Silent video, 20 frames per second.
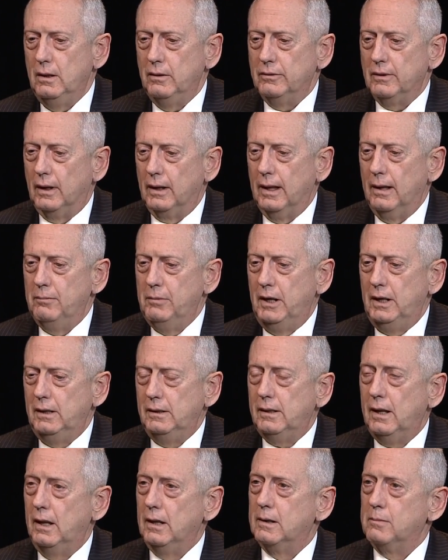the
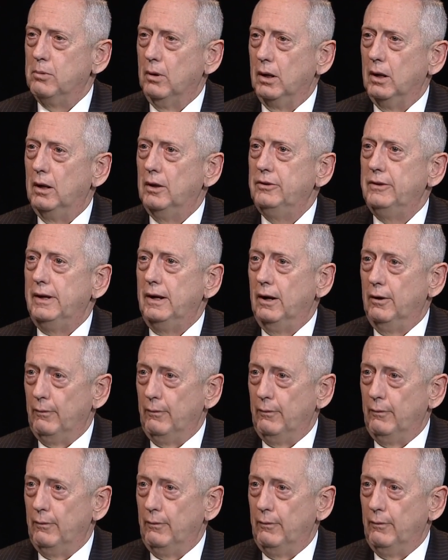Lebanese Hezbollah, the